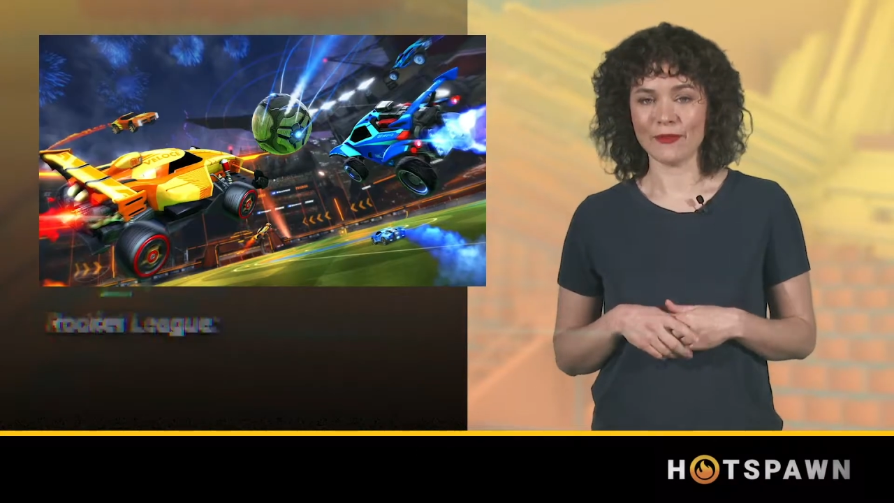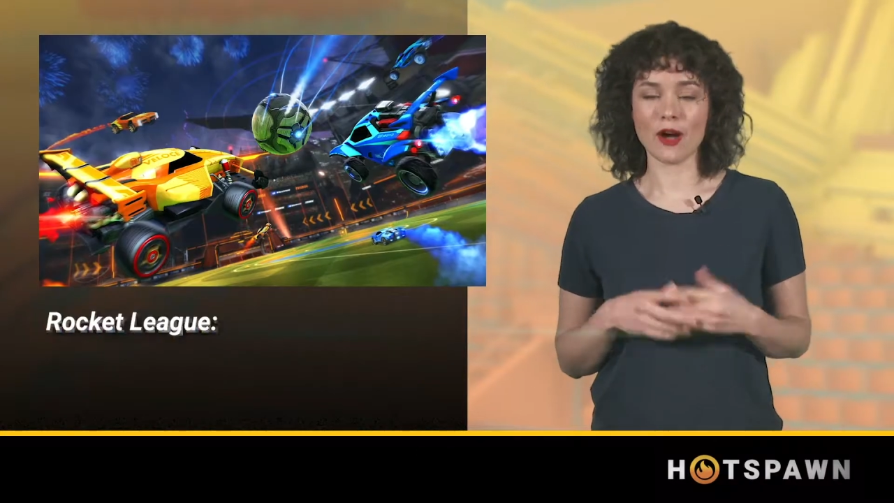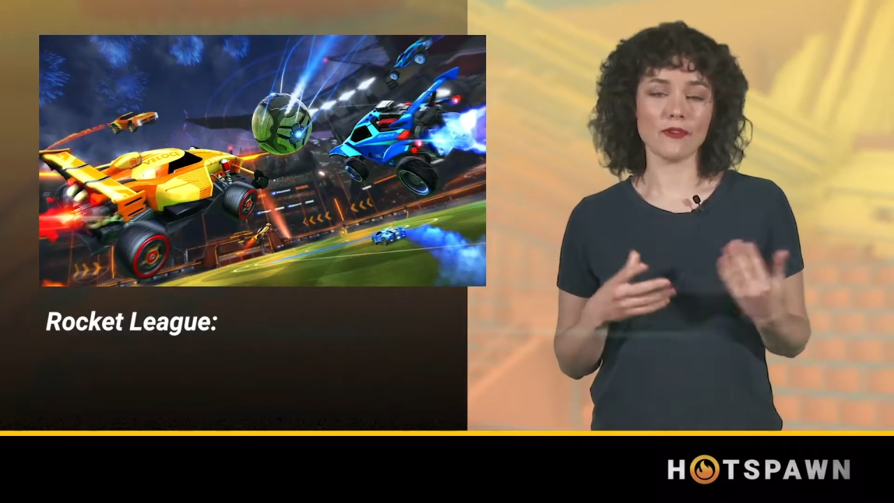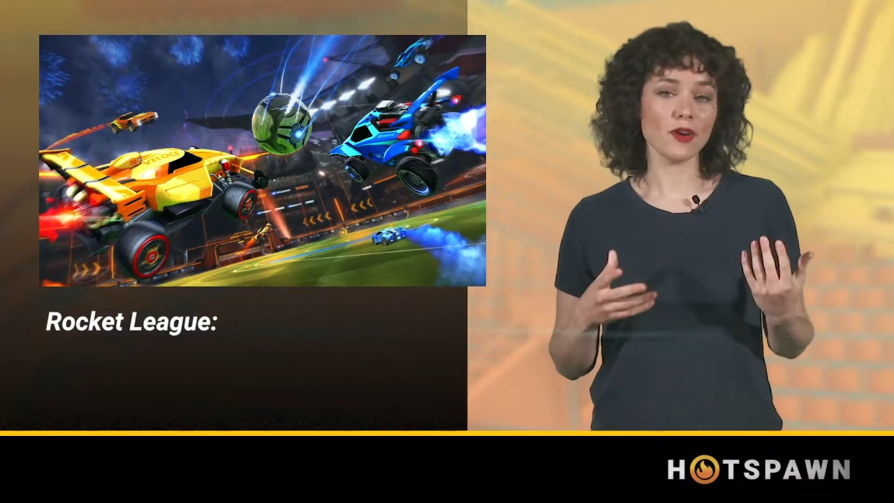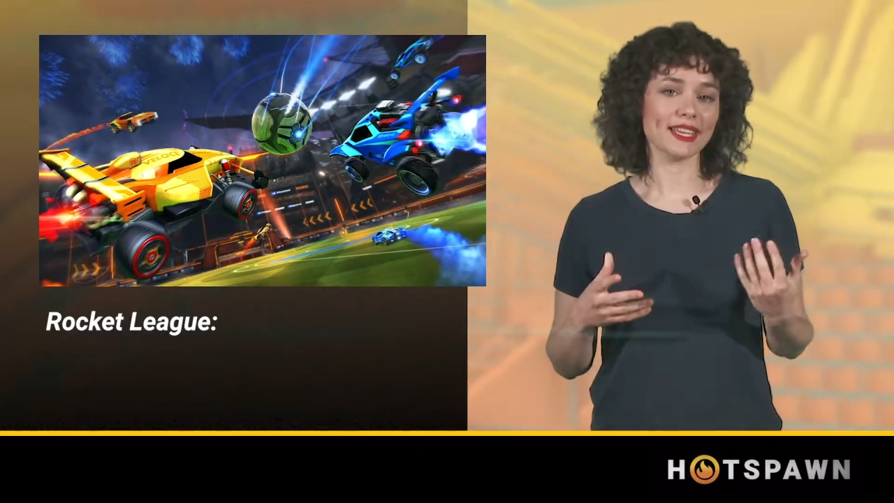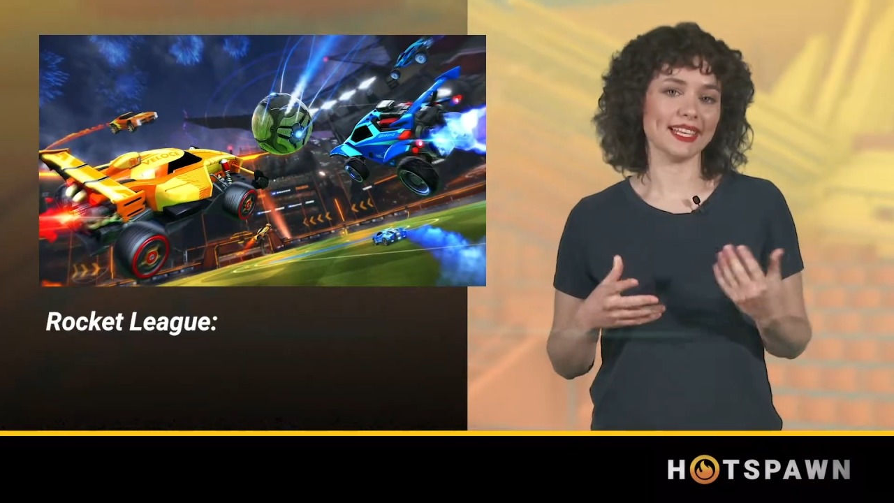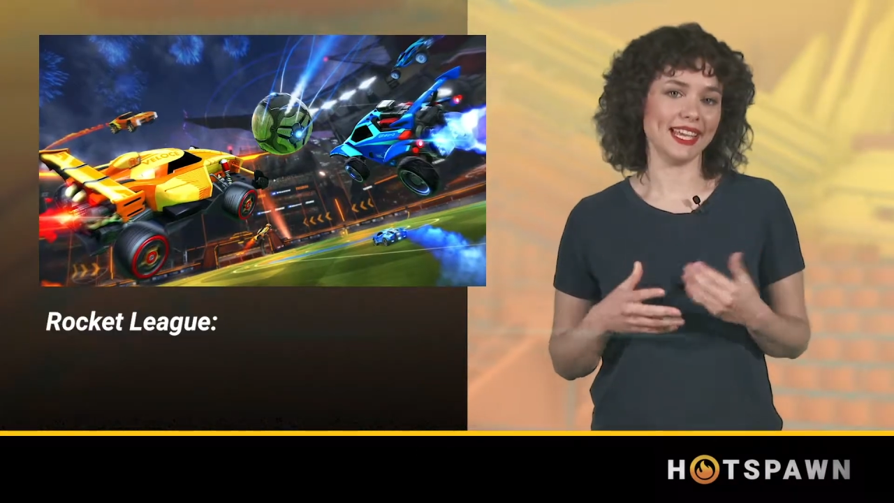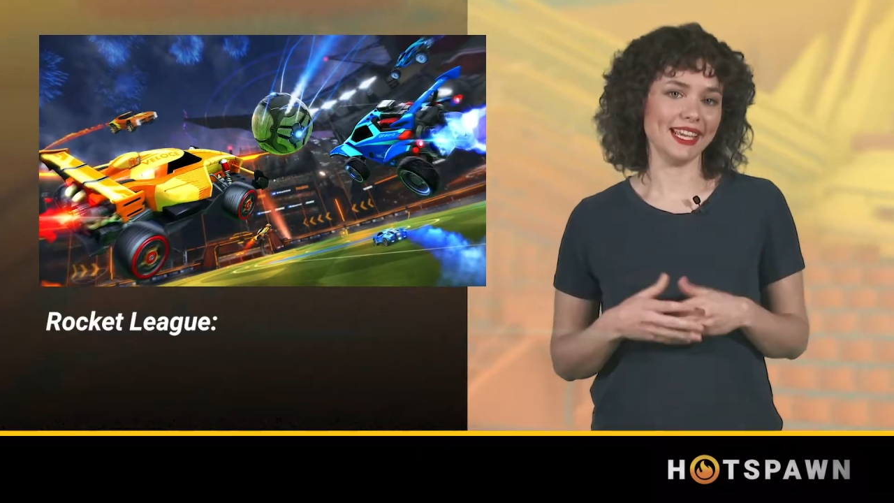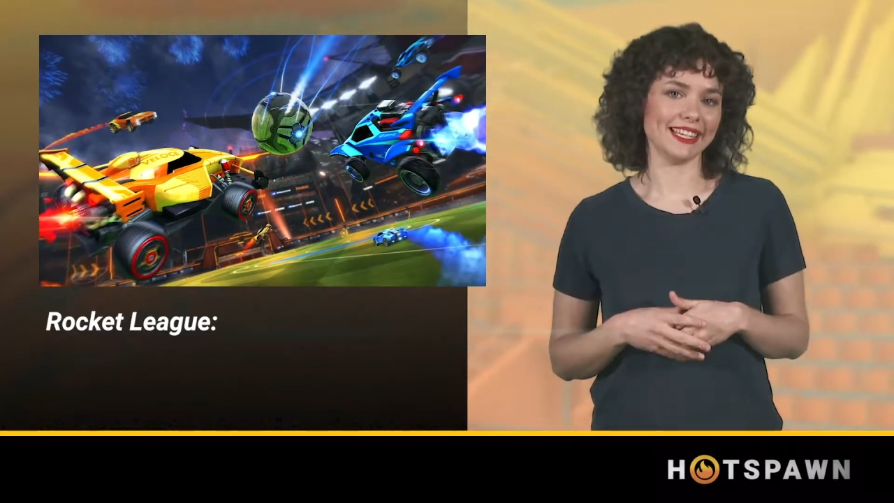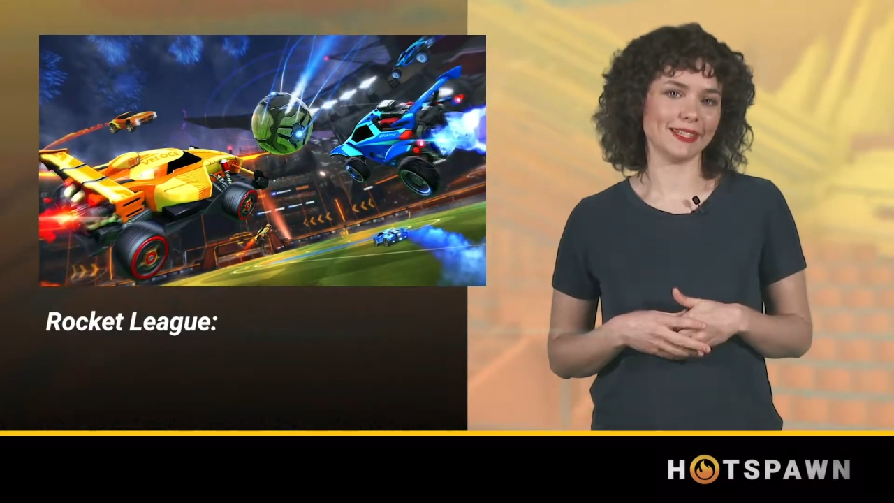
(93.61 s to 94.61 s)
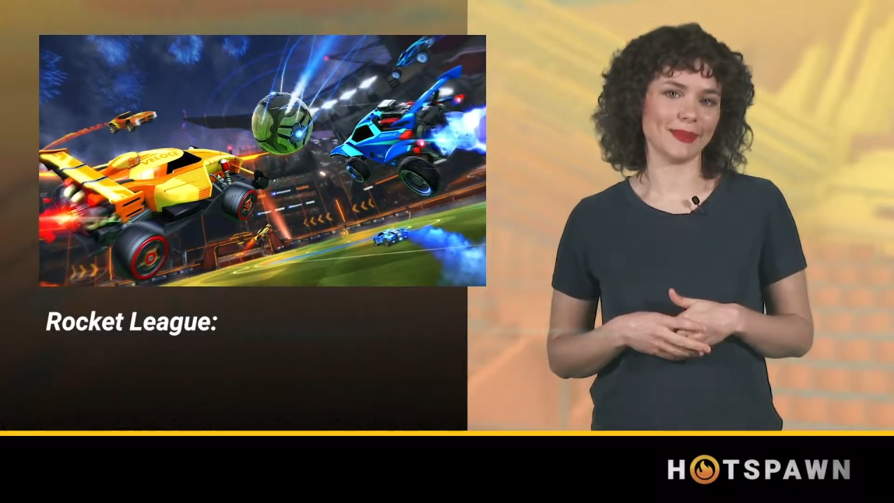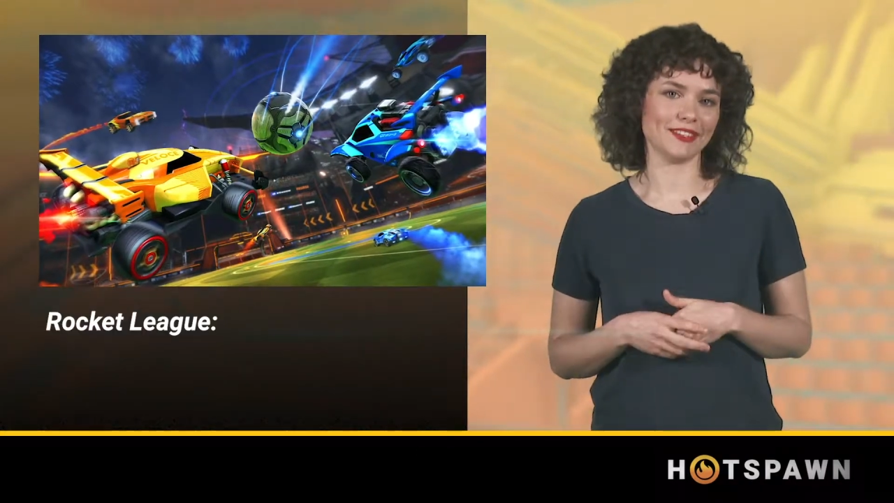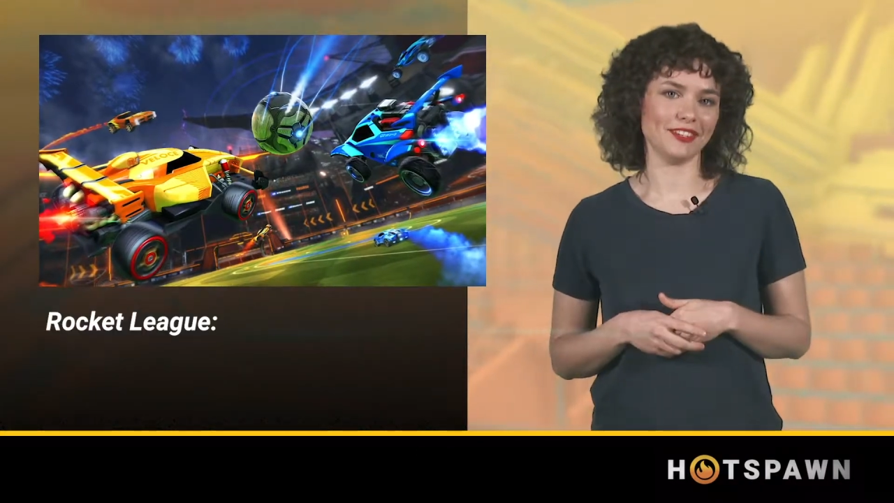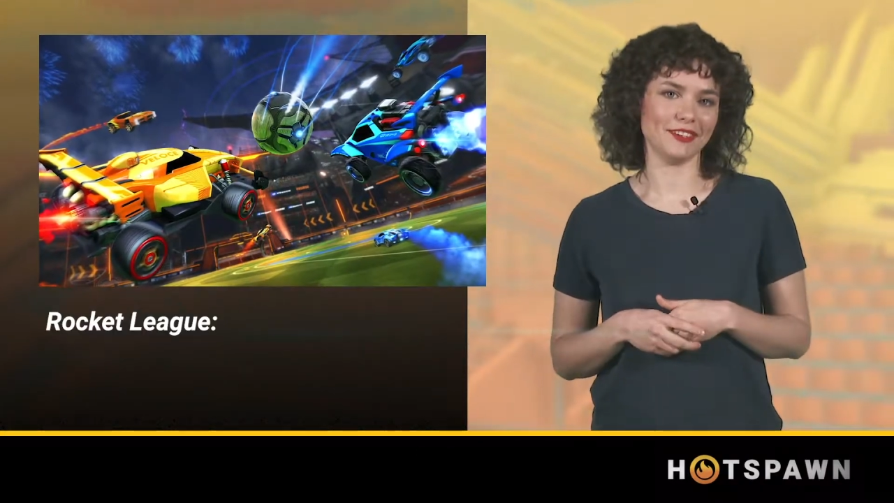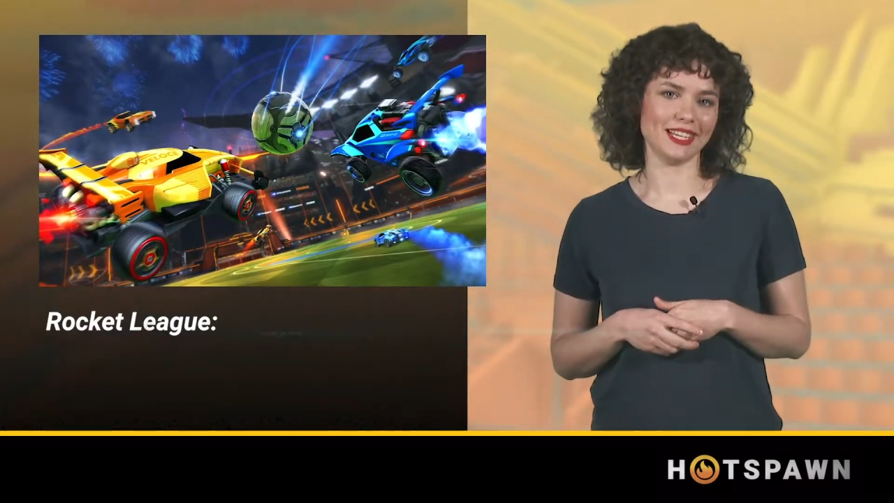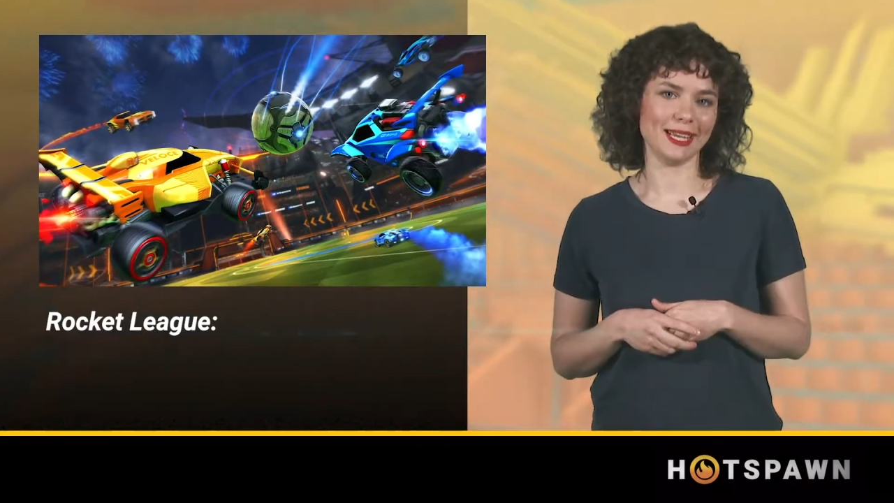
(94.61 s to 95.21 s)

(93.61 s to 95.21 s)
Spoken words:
while Rocket League is about 2